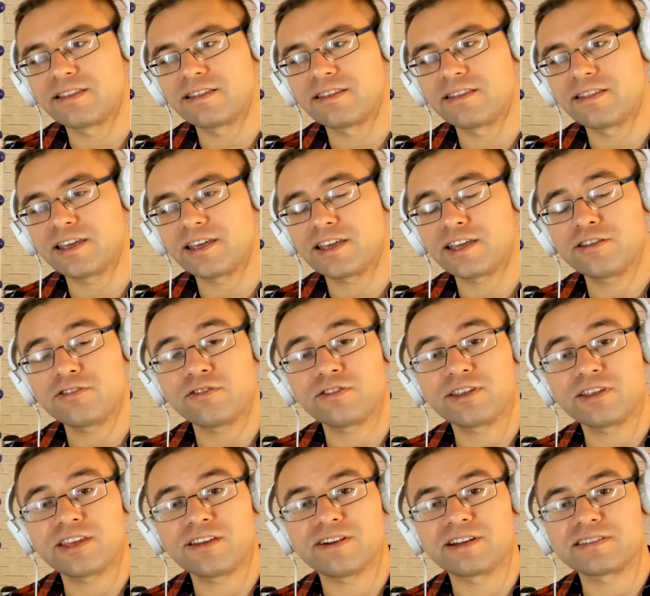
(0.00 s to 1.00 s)
they cannot
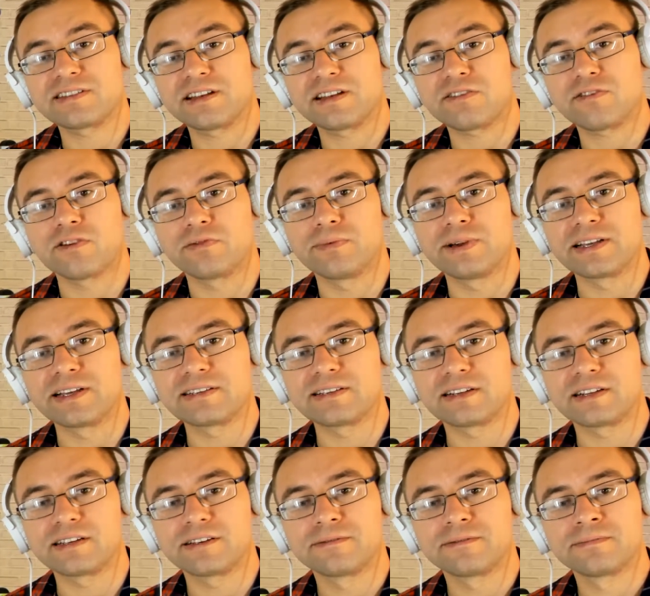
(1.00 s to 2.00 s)
give us at all,
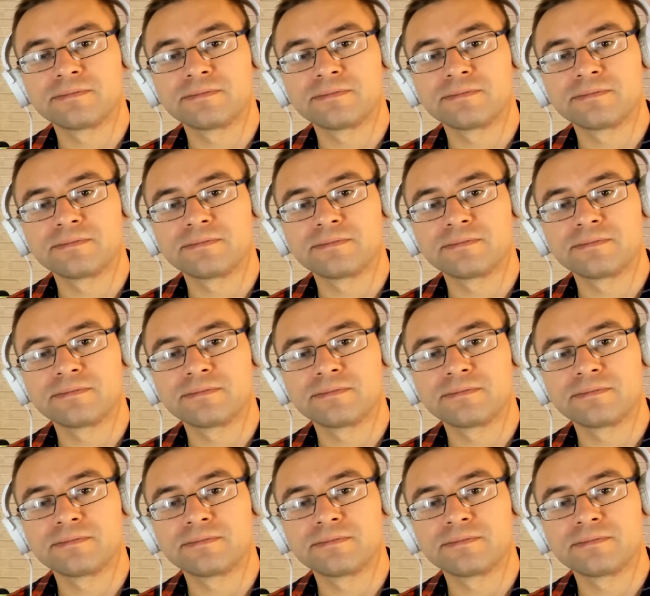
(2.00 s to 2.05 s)
basically.